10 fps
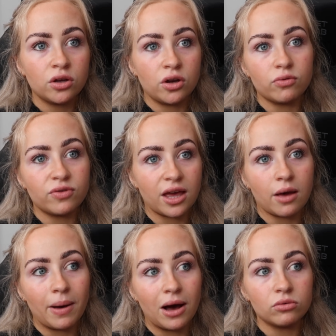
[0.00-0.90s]
you know,
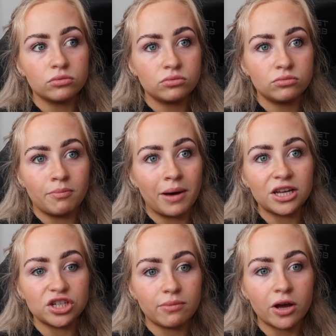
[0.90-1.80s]
think about
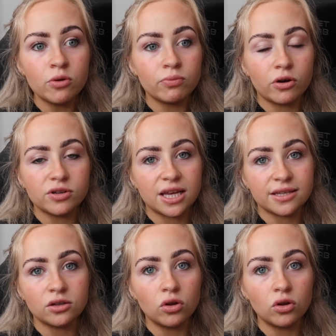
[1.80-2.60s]
managing my own process